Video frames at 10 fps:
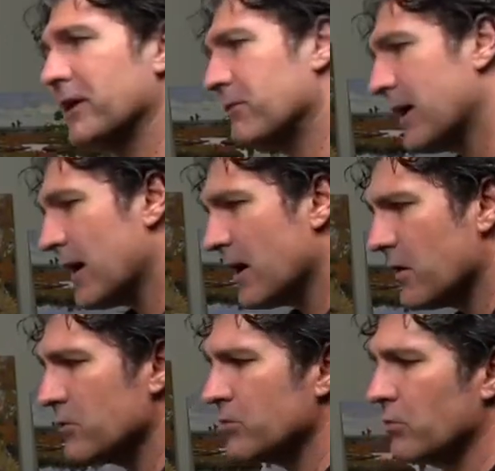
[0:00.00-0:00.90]
play
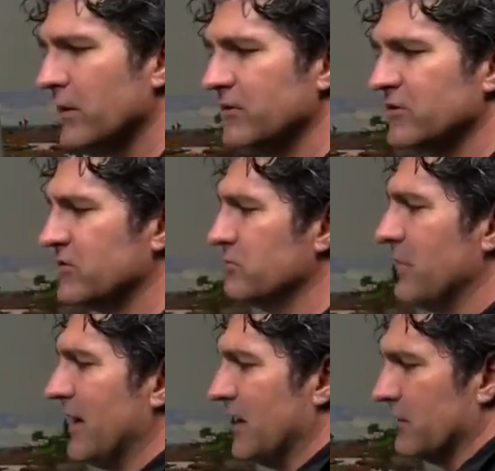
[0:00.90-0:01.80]
around with just
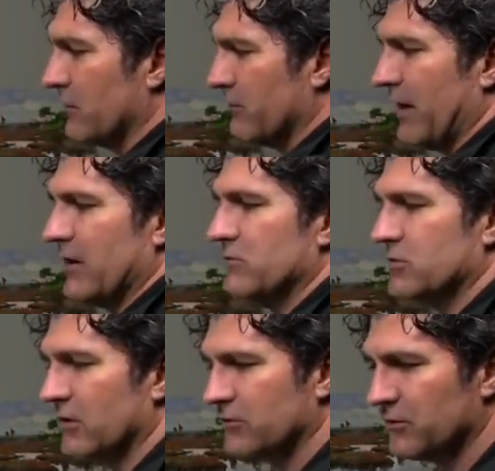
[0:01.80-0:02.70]
making little value
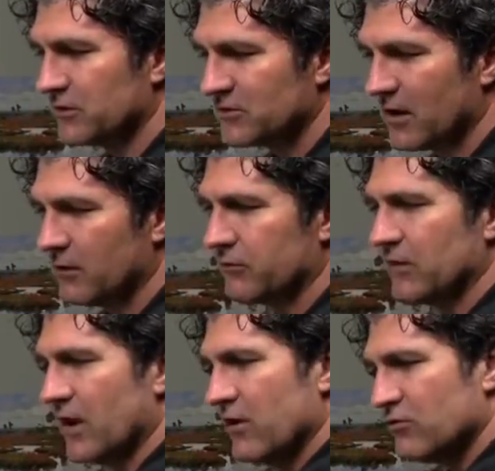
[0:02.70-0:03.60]
charts for yourself,
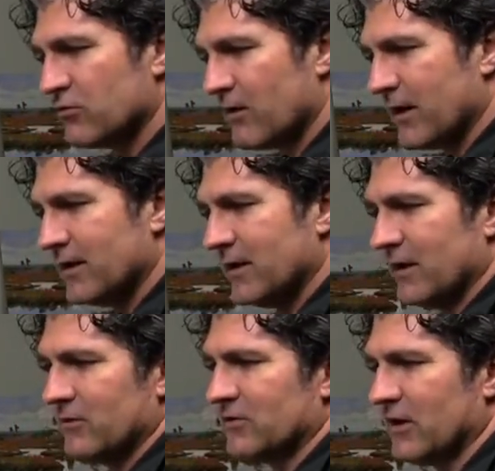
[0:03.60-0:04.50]
trying to
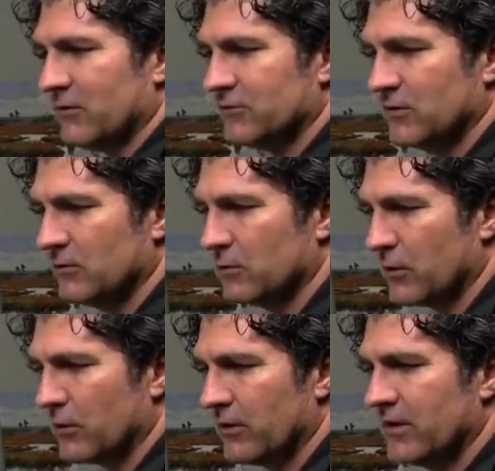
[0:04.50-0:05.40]
get yourself to
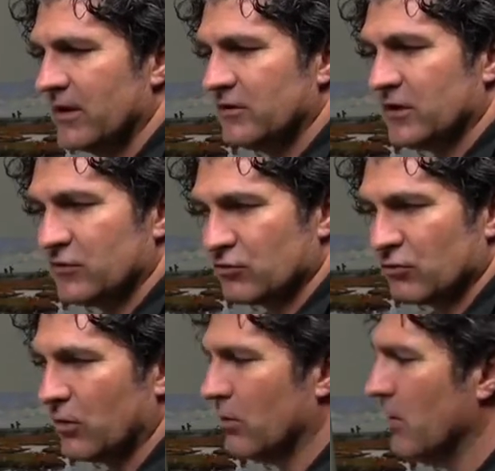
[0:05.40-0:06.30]
learn to
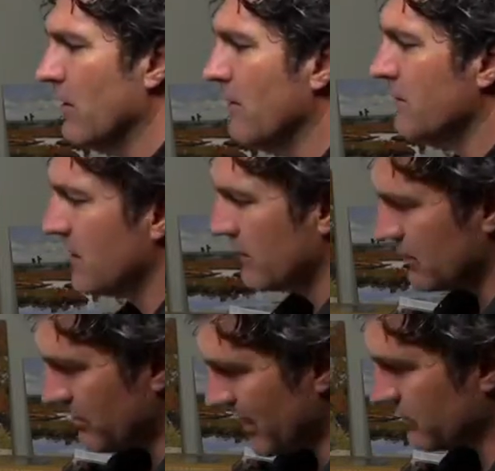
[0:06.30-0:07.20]
control
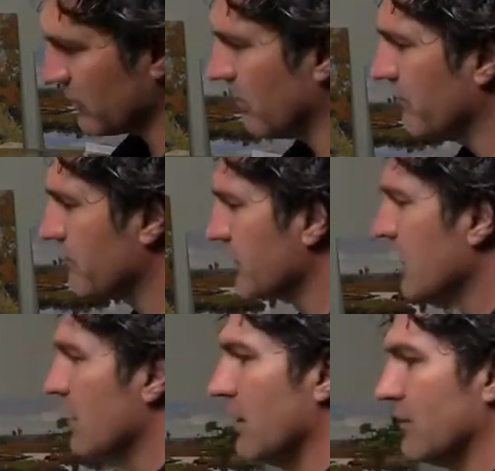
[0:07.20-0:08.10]
the pencil,
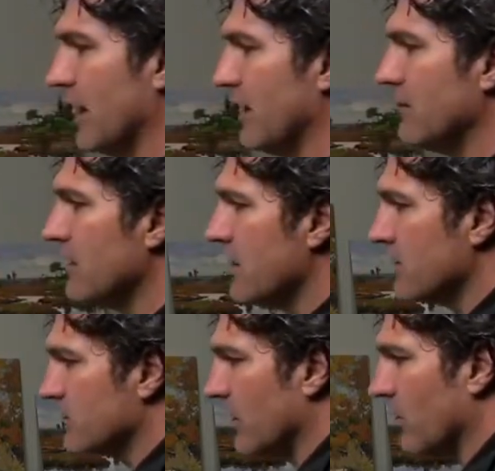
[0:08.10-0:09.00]
okay?
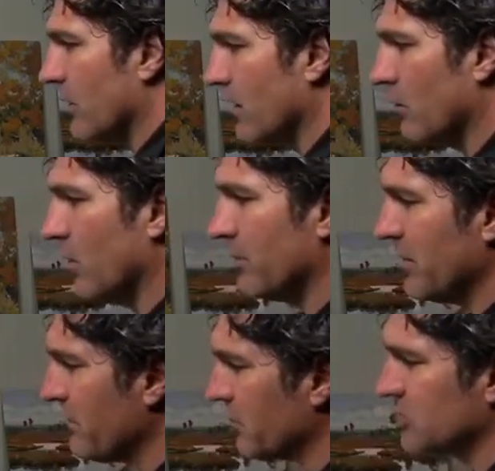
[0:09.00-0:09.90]
So when
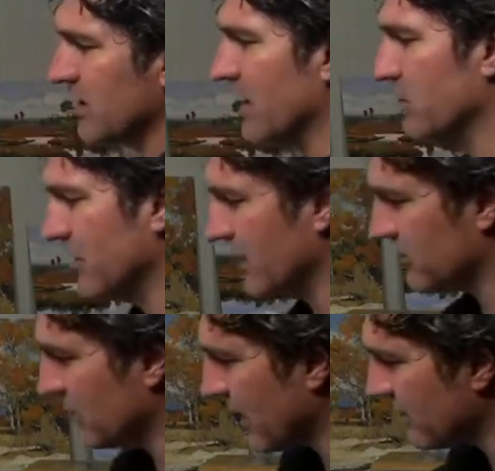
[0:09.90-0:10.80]
people shade with
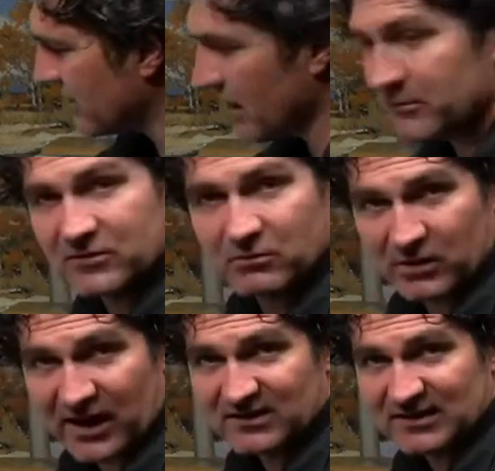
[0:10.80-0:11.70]
this, a lot of times
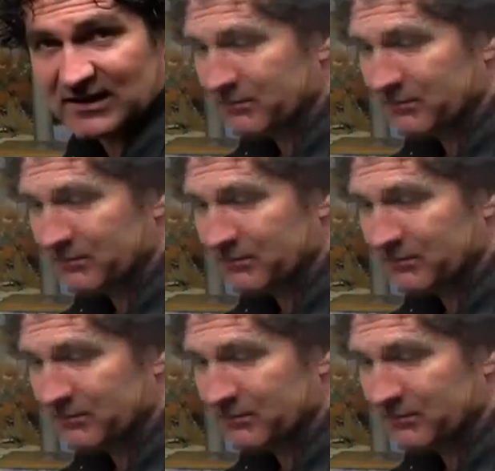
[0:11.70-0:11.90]
what I see